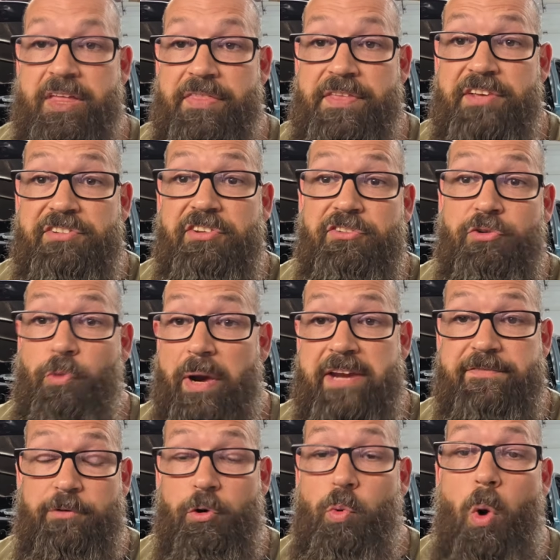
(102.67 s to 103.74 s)
This is
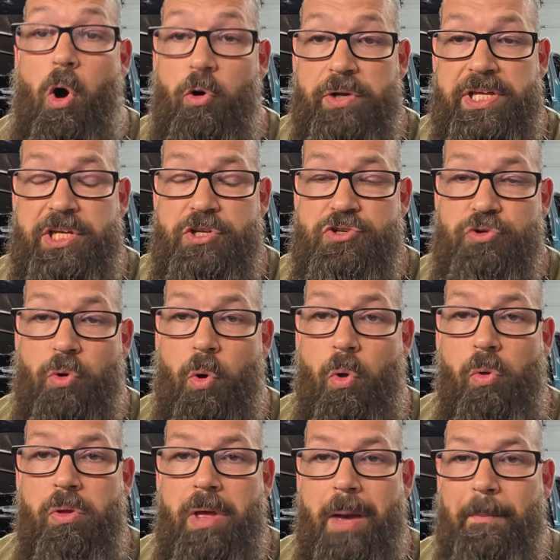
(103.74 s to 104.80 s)
great for quality
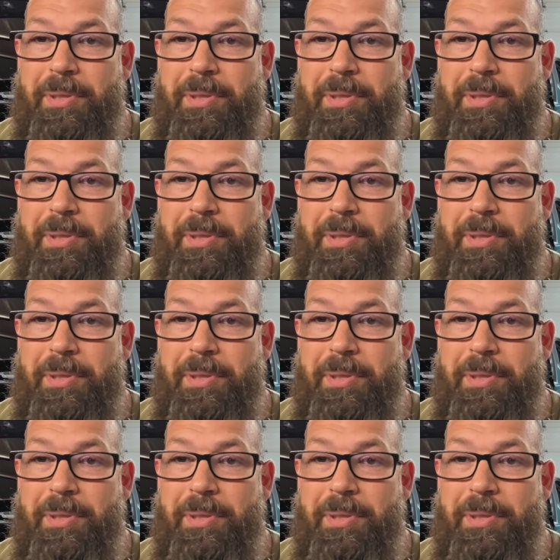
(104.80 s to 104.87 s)
control,